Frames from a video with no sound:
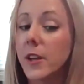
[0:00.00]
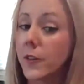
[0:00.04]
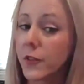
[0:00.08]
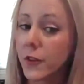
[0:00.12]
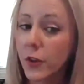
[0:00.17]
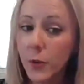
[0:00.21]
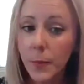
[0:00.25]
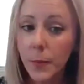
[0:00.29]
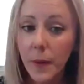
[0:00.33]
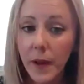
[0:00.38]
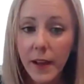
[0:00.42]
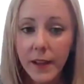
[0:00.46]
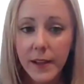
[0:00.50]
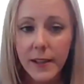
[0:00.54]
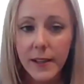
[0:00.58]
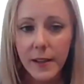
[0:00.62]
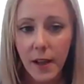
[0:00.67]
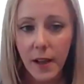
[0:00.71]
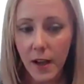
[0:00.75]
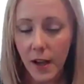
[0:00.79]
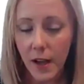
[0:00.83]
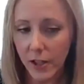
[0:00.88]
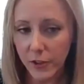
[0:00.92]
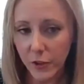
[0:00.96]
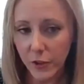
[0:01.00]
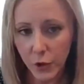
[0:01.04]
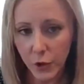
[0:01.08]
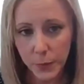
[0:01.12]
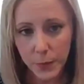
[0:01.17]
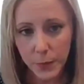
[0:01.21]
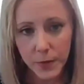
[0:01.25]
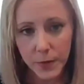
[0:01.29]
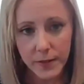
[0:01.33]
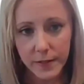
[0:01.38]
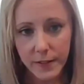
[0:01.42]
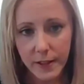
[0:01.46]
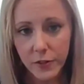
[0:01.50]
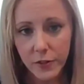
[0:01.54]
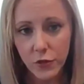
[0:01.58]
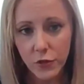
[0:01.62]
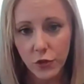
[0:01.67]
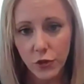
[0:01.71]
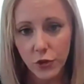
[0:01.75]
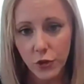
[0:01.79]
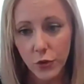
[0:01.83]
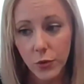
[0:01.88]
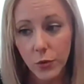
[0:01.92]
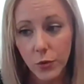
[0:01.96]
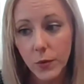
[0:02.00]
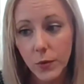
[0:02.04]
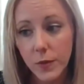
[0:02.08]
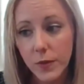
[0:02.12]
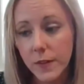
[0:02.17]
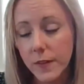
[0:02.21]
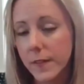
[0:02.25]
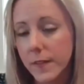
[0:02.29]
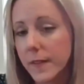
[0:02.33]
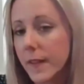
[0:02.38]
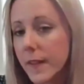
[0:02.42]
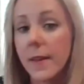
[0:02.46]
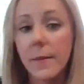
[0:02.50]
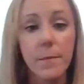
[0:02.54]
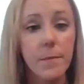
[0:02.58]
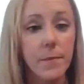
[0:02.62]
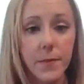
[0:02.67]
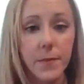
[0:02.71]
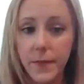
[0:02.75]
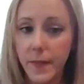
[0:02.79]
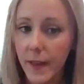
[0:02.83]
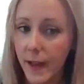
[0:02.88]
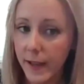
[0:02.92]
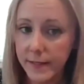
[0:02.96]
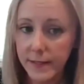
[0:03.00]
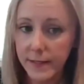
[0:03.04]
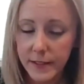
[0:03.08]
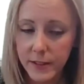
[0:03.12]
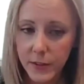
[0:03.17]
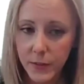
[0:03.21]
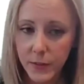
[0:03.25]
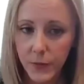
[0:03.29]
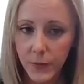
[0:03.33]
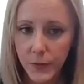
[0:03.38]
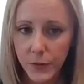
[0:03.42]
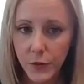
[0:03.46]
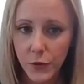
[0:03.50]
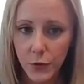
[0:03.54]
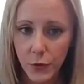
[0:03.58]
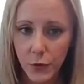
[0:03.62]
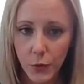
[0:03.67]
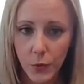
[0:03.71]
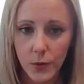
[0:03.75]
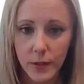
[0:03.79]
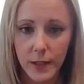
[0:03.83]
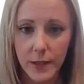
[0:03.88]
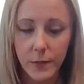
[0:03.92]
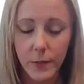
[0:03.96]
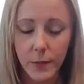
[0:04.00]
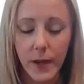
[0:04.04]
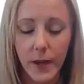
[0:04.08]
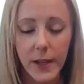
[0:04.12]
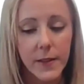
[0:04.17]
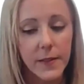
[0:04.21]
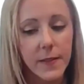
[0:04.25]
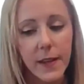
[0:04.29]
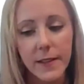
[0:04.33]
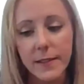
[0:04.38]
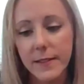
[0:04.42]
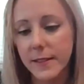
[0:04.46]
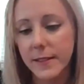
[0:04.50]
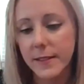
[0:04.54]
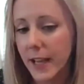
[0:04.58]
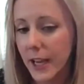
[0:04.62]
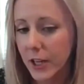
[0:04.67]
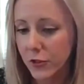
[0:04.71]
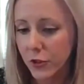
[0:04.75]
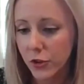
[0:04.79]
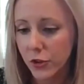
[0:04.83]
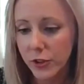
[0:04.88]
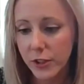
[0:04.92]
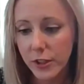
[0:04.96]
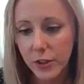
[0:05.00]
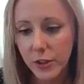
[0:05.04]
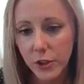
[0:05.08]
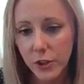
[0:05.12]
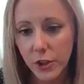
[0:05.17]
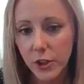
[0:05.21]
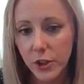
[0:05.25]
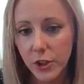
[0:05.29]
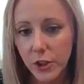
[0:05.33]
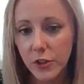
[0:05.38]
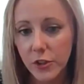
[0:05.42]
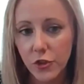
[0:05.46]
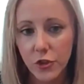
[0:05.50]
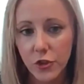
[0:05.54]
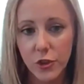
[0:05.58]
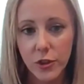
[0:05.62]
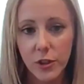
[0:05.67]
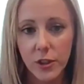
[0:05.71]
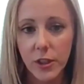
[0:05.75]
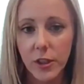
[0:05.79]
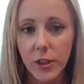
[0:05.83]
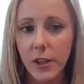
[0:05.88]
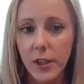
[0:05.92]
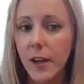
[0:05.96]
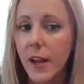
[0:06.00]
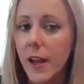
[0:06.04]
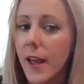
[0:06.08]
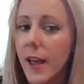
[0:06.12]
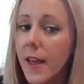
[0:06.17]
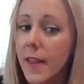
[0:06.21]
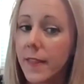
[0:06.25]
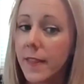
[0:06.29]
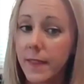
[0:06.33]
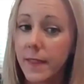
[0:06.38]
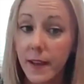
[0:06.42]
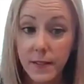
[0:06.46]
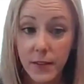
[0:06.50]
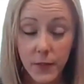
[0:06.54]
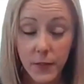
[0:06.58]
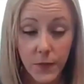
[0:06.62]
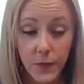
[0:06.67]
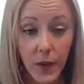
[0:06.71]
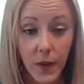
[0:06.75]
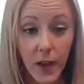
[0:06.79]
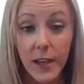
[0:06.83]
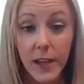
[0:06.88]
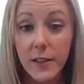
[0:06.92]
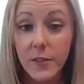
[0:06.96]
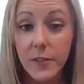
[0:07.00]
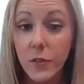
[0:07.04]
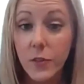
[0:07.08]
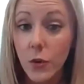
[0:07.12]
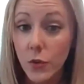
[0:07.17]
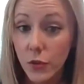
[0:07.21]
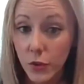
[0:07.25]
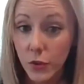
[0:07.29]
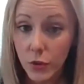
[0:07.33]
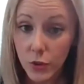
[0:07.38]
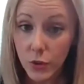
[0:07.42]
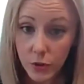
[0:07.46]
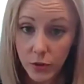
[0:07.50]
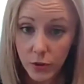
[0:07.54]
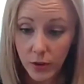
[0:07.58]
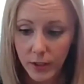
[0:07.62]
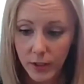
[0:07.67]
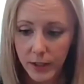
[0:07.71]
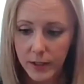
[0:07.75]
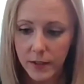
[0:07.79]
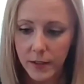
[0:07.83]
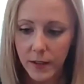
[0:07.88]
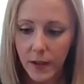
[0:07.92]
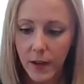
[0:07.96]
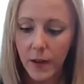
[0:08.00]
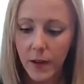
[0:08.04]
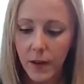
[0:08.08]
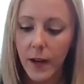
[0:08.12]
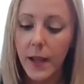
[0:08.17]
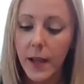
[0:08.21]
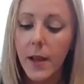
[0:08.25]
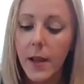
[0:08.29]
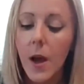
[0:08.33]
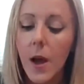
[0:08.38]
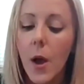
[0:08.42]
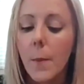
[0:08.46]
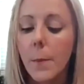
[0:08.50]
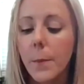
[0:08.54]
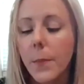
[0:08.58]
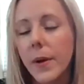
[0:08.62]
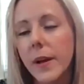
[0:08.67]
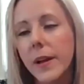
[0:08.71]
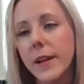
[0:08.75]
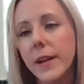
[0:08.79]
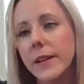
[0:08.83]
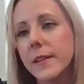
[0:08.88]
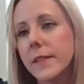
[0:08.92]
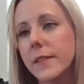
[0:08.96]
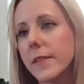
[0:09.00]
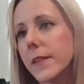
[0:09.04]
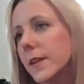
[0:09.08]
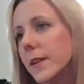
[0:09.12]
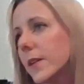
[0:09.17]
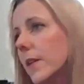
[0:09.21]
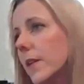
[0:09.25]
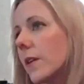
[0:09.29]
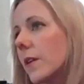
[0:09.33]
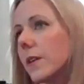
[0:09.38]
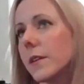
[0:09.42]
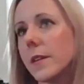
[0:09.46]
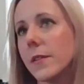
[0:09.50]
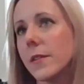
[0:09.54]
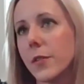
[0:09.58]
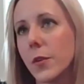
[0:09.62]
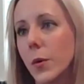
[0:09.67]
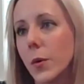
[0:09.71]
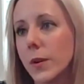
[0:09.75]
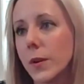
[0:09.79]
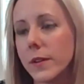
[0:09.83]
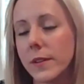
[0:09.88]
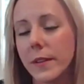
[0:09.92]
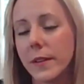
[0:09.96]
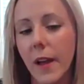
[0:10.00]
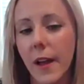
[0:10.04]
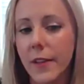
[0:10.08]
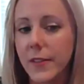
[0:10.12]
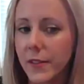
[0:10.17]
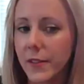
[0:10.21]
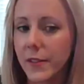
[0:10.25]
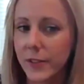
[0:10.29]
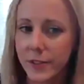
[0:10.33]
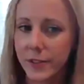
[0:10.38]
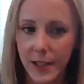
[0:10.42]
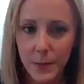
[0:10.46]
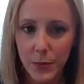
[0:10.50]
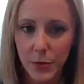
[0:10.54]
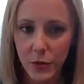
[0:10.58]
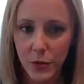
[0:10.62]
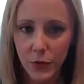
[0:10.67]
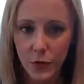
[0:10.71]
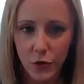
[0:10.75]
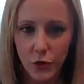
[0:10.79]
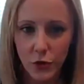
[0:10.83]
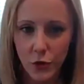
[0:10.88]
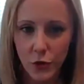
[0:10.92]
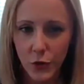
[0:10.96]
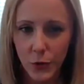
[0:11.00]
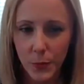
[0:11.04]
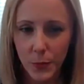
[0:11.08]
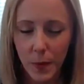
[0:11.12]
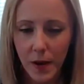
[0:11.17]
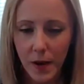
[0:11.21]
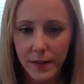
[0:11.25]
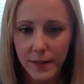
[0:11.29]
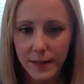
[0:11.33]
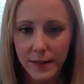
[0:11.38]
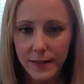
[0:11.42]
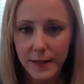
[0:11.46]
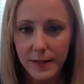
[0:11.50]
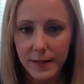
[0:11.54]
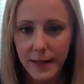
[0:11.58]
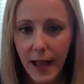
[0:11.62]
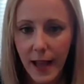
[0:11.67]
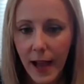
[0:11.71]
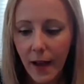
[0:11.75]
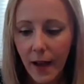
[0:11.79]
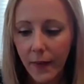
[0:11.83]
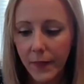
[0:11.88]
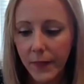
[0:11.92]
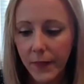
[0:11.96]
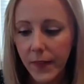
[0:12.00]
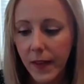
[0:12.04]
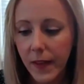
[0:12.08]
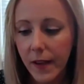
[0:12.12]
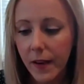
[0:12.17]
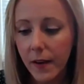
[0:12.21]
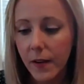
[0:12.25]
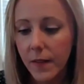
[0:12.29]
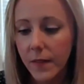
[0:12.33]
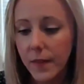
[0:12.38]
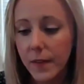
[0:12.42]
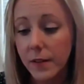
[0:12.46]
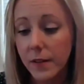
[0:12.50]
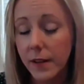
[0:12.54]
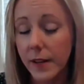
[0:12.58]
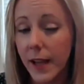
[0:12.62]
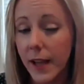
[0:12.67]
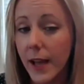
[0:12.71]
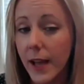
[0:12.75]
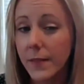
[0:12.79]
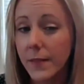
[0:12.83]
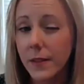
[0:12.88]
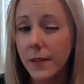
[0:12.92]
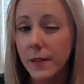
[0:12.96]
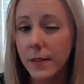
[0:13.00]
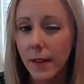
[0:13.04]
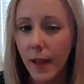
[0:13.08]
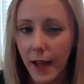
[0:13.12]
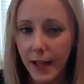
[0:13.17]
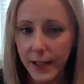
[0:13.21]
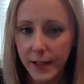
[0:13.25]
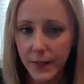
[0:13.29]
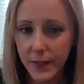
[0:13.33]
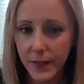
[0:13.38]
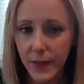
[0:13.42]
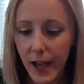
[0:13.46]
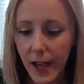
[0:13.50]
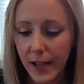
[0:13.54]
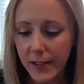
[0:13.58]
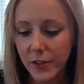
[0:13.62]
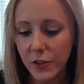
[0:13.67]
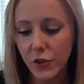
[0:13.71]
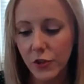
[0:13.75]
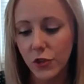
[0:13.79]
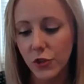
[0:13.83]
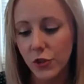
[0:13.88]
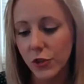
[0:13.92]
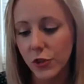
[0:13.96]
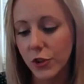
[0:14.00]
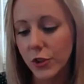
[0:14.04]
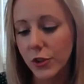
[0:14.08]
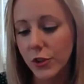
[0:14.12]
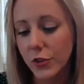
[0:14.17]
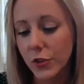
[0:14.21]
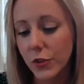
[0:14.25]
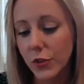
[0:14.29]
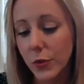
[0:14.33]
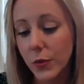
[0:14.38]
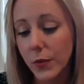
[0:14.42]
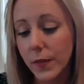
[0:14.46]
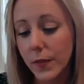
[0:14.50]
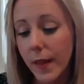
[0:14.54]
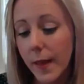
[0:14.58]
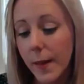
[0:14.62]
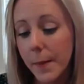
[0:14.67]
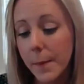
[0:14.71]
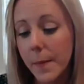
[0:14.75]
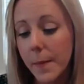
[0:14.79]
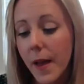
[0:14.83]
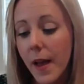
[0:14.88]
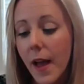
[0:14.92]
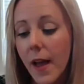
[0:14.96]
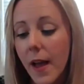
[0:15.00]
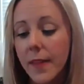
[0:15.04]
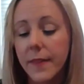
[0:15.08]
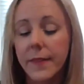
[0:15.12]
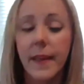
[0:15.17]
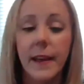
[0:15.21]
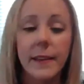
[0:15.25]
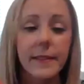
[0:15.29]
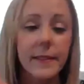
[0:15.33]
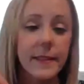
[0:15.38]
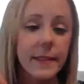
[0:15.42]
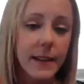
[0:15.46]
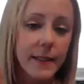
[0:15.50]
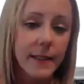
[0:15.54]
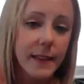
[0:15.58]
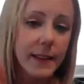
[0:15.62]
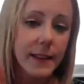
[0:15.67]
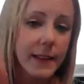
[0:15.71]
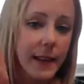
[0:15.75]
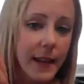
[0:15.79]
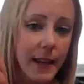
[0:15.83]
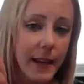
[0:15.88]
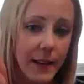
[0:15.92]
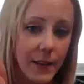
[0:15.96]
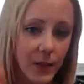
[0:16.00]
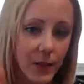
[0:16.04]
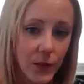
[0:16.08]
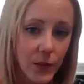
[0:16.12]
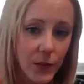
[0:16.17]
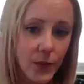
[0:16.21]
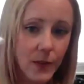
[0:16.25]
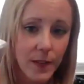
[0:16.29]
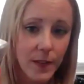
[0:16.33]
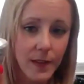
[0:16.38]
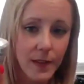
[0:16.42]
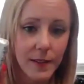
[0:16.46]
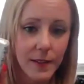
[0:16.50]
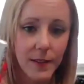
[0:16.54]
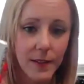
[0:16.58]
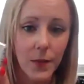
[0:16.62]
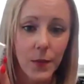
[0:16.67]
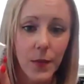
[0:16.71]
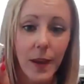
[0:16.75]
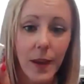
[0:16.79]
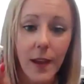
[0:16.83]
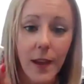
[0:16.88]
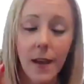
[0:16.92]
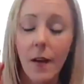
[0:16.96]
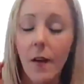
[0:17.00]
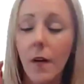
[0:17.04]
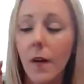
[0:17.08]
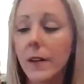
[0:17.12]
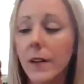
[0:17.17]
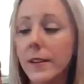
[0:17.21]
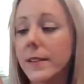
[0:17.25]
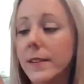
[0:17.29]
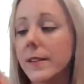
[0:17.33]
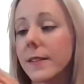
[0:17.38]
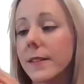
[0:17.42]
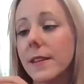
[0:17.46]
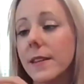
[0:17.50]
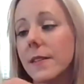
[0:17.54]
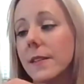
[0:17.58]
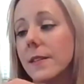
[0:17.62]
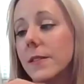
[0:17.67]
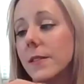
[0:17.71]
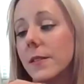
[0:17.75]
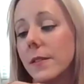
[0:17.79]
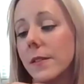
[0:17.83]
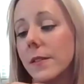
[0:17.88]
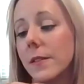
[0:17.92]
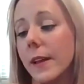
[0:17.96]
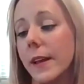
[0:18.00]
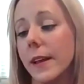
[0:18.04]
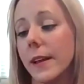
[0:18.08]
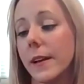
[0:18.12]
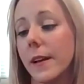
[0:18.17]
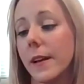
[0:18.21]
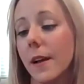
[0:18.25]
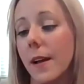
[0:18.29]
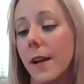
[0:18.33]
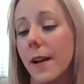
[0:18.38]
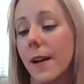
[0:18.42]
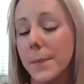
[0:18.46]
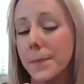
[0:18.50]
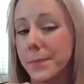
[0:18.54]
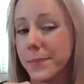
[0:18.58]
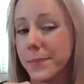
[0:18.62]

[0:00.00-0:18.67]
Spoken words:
if you're buying 100% juice, then that's a different story, right? That's naturally occurring sugar. That's fine. Those are good. All right. But there are, of course, other types of juice boxes out there that are going to have a lot of added sugar to them. That's not the case for these. Okay. Honestly, these are like